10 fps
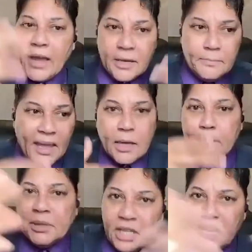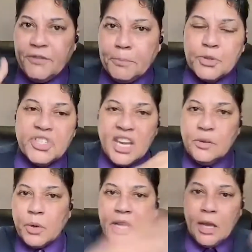I can make a believable scene
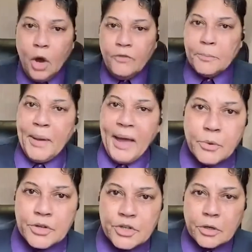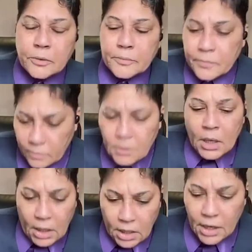where he overpowers you.
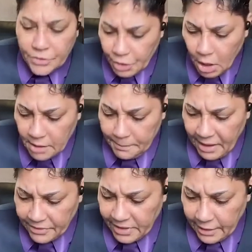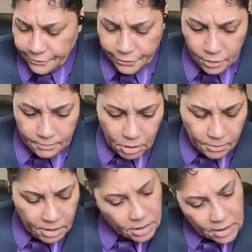And I thought about that for a
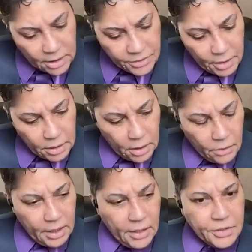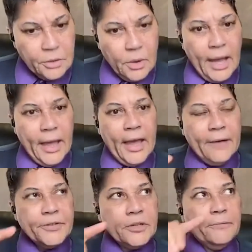moment and I thought, okay, so I
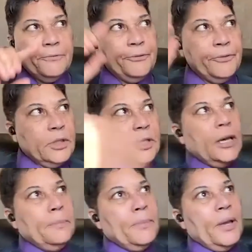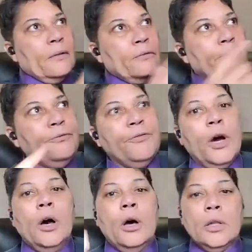have to flip and
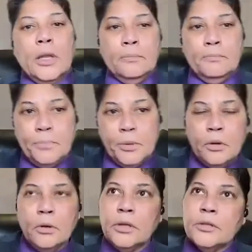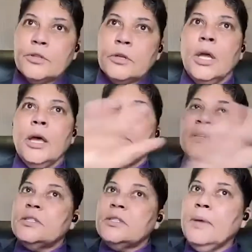fall and pull and turn,
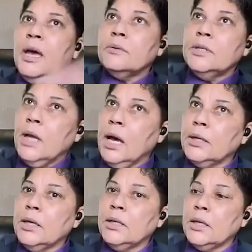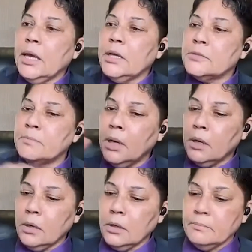but somehow not engage my
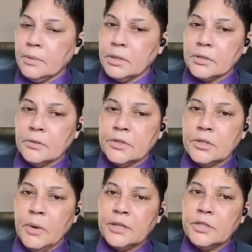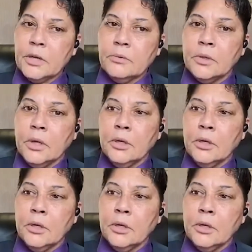arm muscles so I don't.